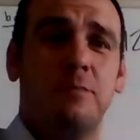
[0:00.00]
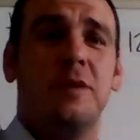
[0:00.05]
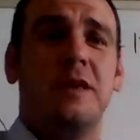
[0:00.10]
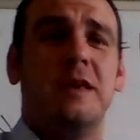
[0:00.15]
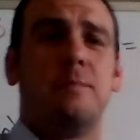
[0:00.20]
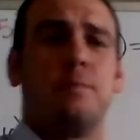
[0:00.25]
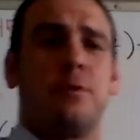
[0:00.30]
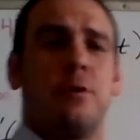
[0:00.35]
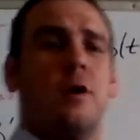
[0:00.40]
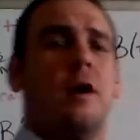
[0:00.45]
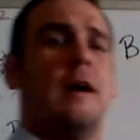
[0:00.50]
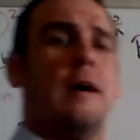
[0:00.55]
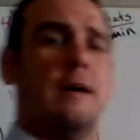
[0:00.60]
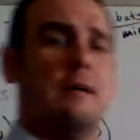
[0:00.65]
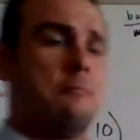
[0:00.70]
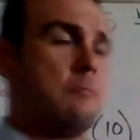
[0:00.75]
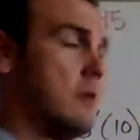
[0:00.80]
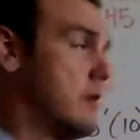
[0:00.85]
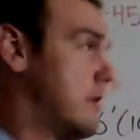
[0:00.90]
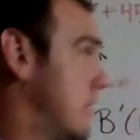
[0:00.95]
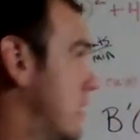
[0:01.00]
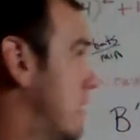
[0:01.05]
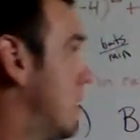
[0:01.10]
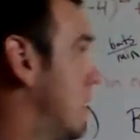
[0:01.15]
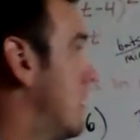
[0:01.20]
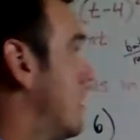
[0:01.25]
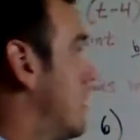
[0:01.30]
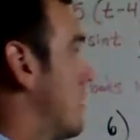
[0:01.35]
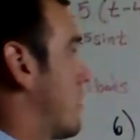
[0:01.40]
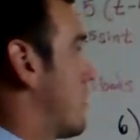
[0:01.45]
b prime.
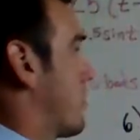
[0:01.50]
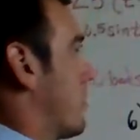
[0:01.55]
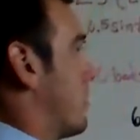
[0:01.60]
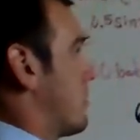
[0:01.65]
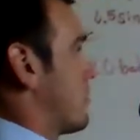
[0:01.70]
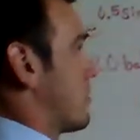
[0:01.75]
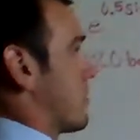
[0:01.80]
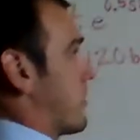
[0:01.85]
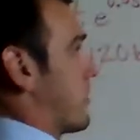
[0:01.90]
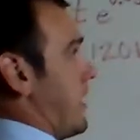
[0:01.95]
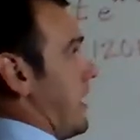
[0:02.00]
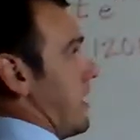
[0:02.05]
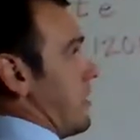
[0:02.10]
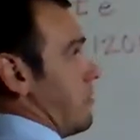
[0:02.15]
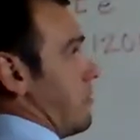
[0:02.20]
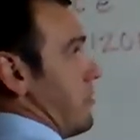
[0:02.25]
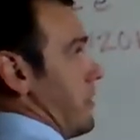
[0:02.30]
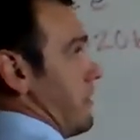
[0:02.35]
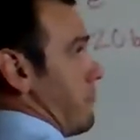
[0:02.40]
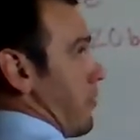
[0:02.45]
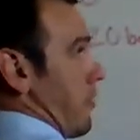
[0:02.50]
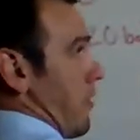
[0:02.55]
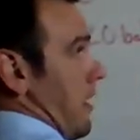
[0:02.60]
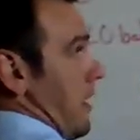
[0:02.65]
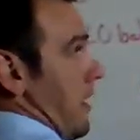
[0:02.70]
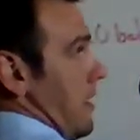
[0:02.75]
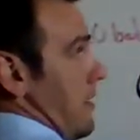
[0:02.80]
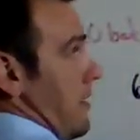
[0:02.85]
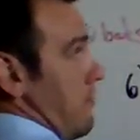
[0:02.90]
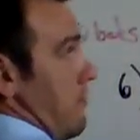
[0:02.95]
So understand b
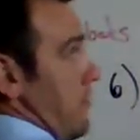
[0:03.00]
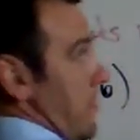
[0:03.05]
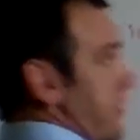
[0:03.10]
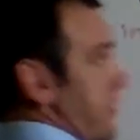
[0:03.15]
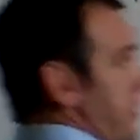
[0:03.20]
prime, this